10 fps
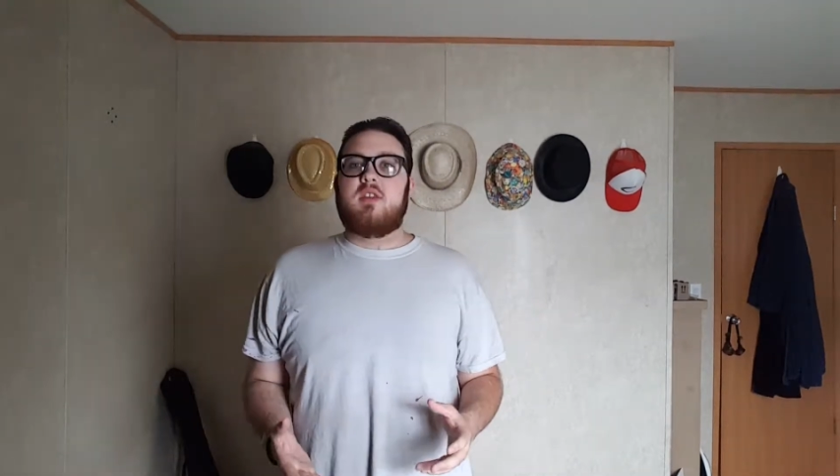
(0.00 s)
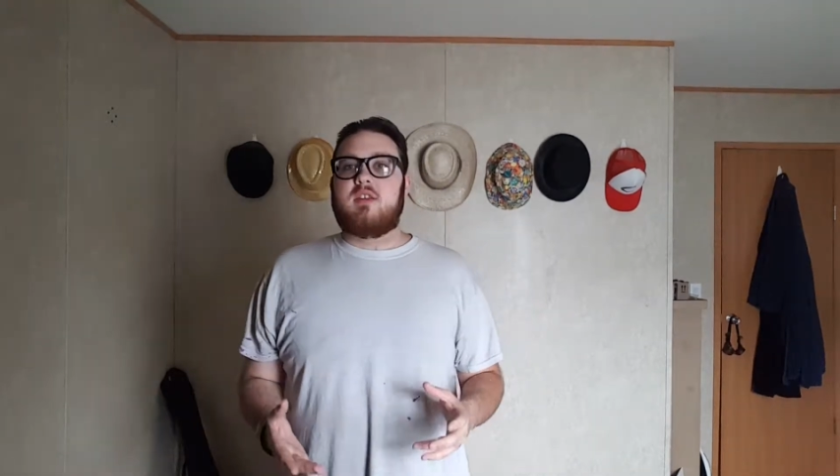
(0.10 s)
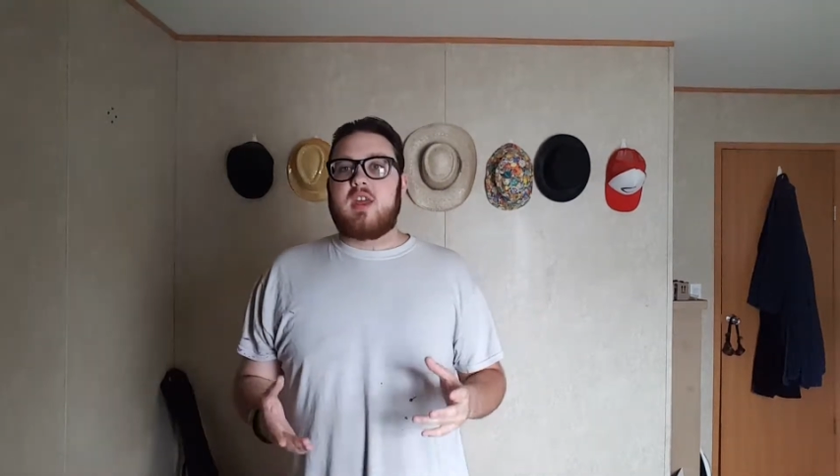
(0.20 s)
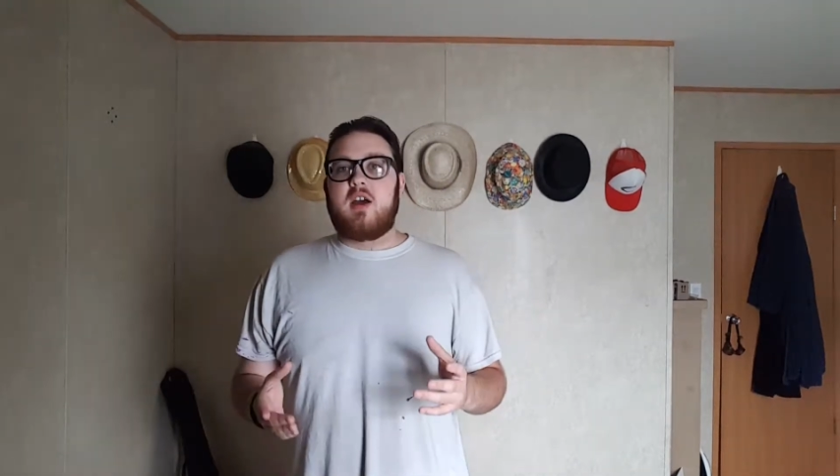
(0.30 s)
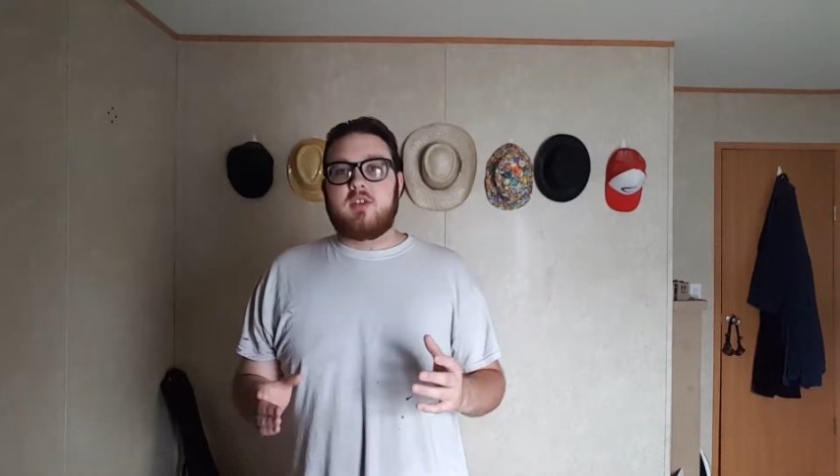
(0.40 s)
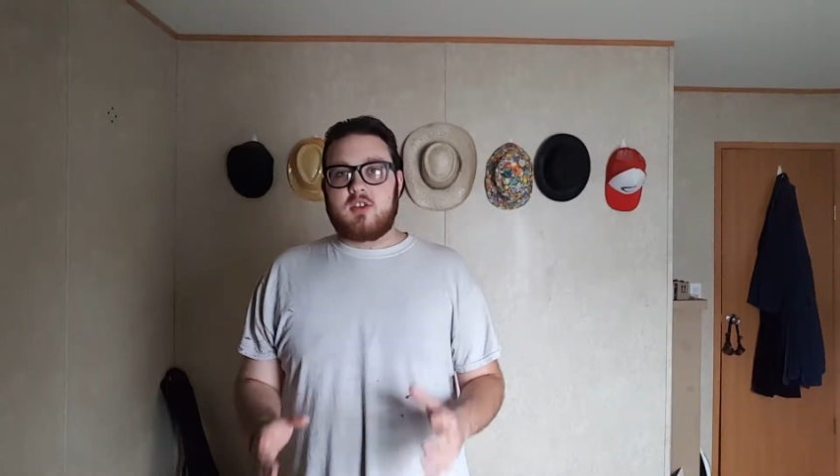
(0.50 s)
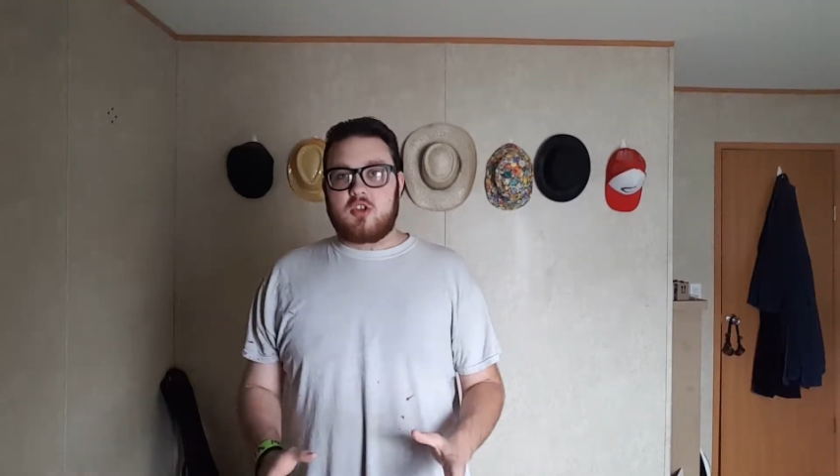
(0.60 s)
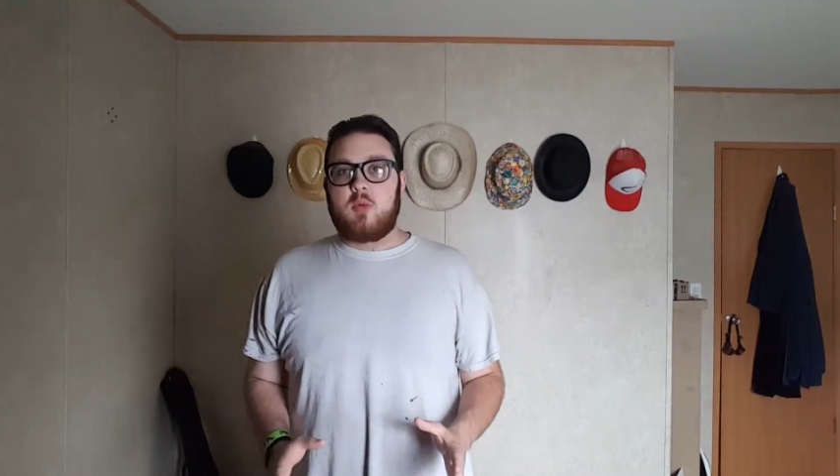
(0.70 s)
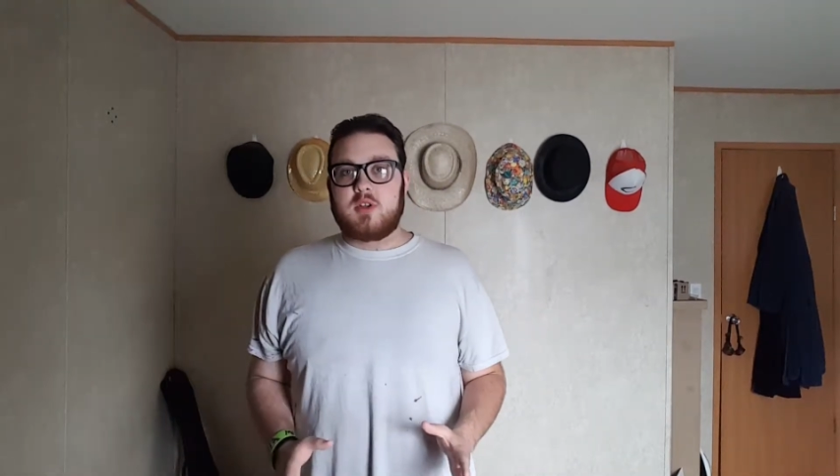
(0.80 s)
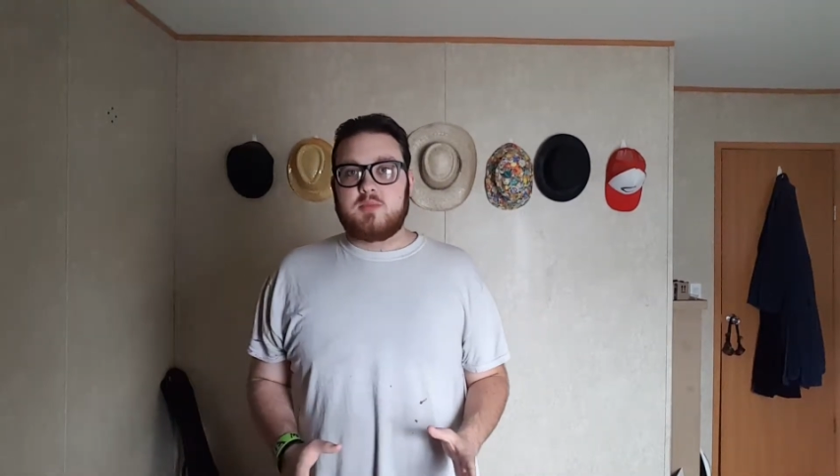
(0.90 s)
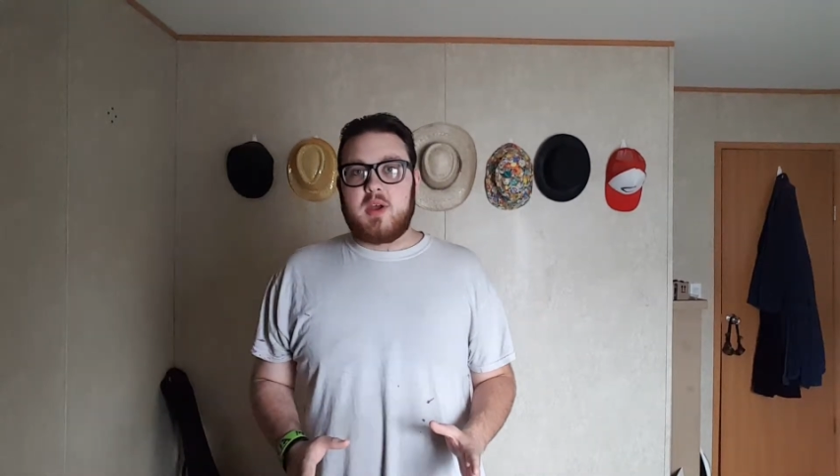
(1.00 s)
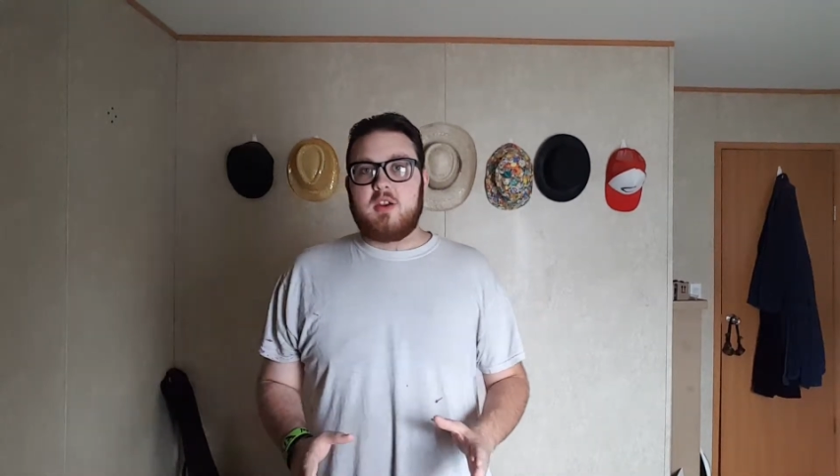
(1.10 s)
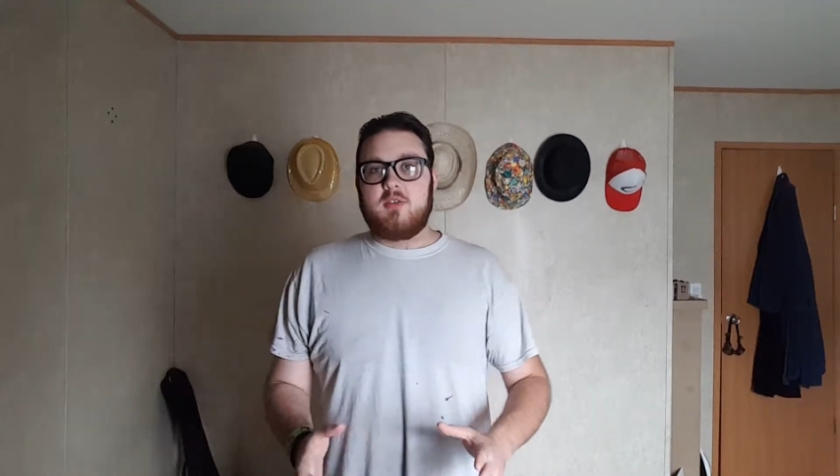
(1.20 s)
is sounding so much better